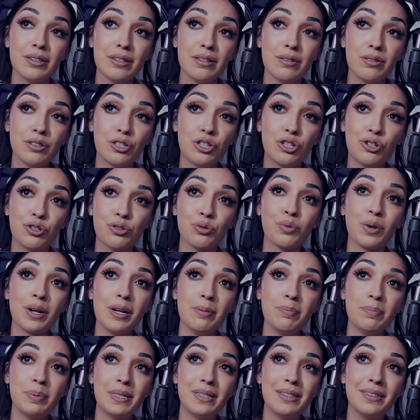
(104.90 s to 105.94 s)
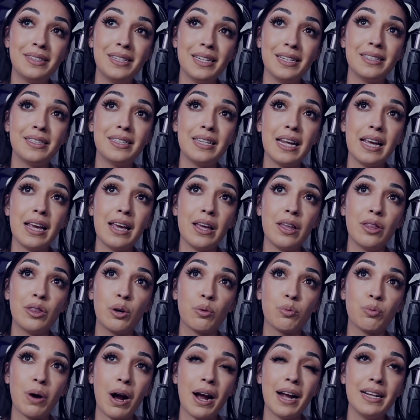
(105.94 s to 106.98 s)
strips Disney the
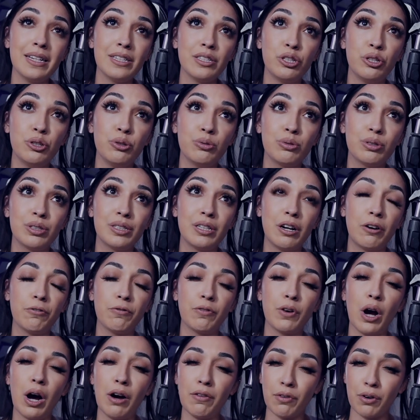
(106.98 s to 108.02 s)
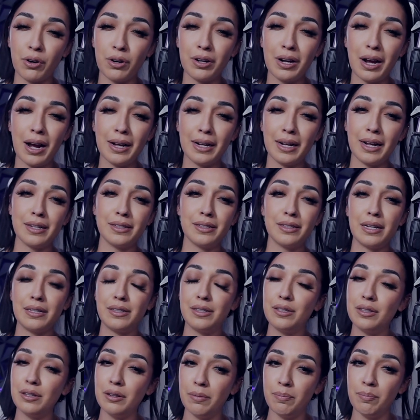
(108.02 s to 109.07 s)
right to self-govern. I guess
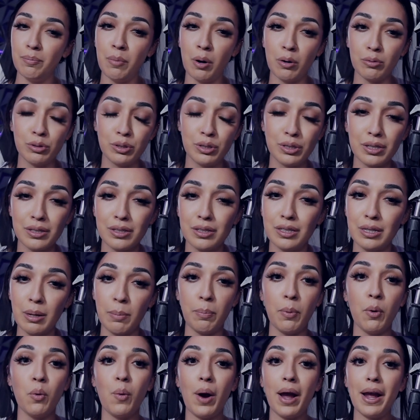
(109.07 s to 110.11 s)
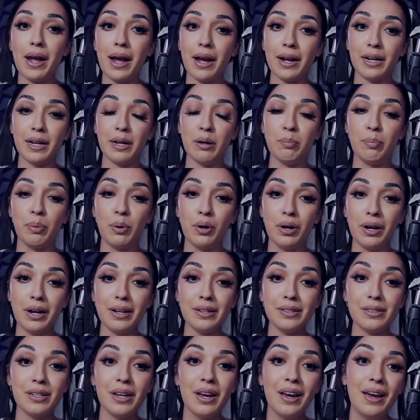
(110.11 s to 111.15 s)
that's the most simple way I can put
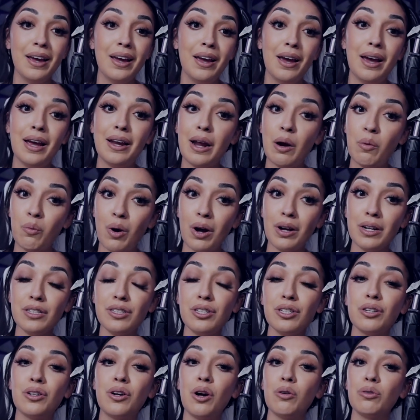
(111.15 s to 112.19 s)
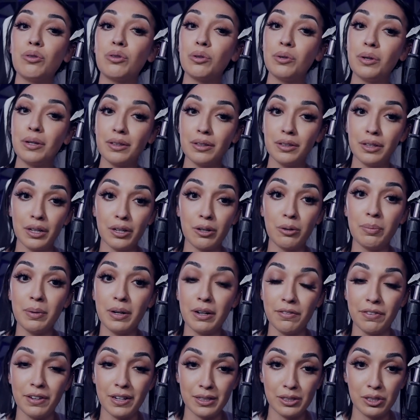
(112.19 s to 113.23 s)
it. And I wanted to go through a little bit
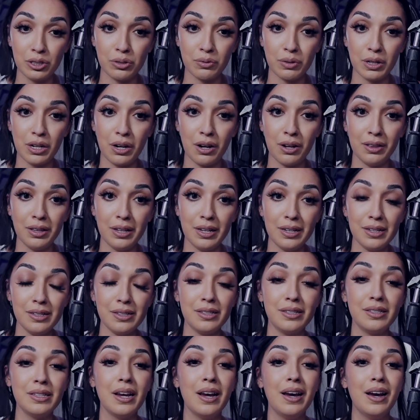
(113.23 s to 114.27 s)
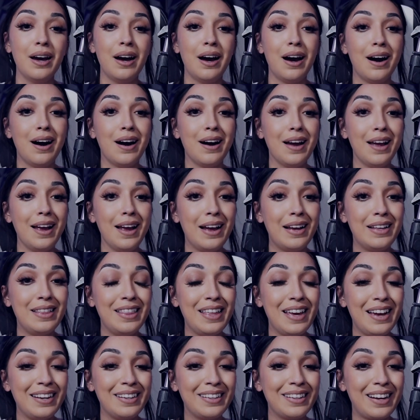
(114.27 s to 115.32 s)
of history on this and
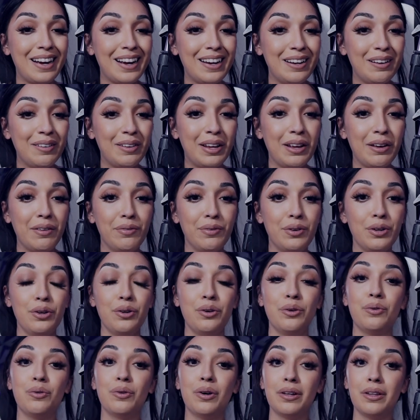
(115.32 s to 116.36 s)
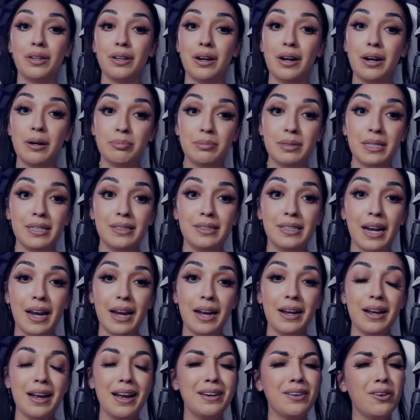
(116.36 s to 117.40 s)
then kind of give you the
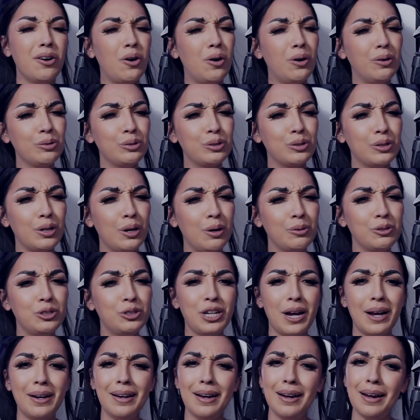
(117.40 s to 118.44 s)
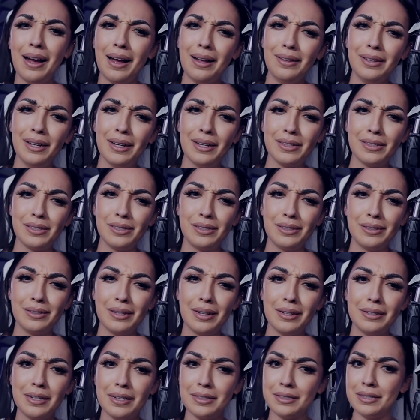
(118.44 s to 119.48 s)
up-to-date. And also, Jenna Ellis
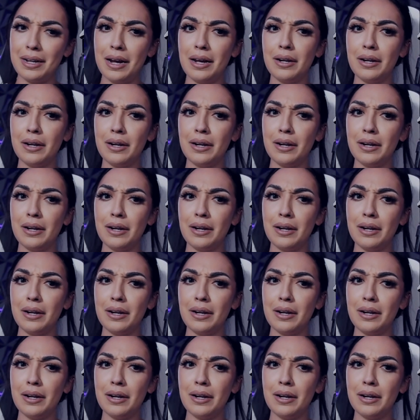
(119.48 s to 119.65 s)
does not